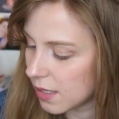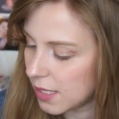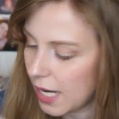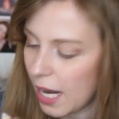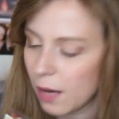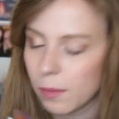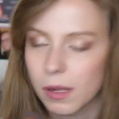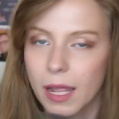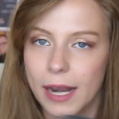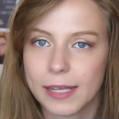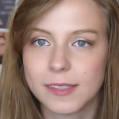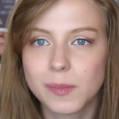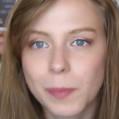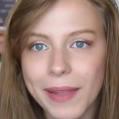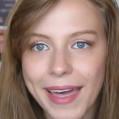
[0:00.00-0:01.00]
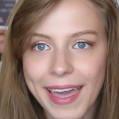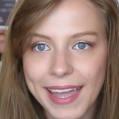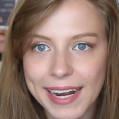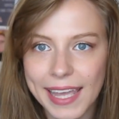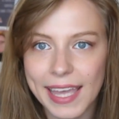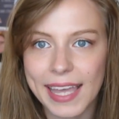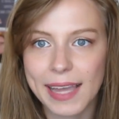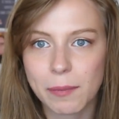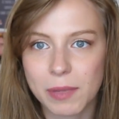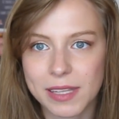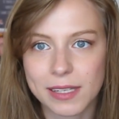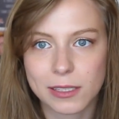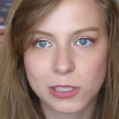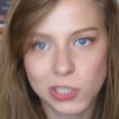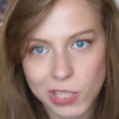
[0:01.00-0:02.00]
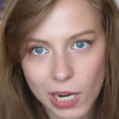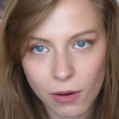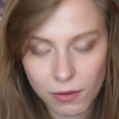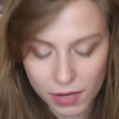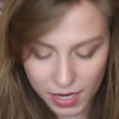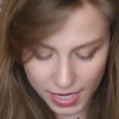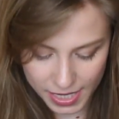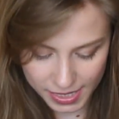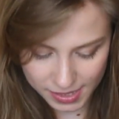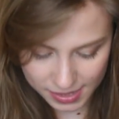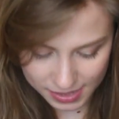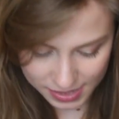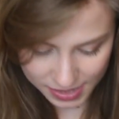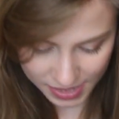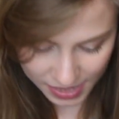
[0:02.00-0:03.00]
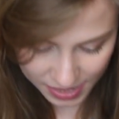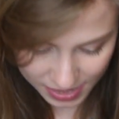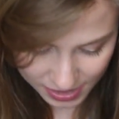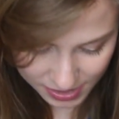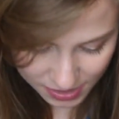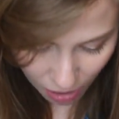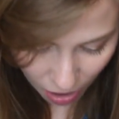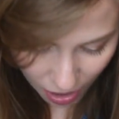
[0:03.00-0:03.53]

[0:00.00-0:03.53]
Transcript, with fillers: Terrible at explaining, but there's donuts. This is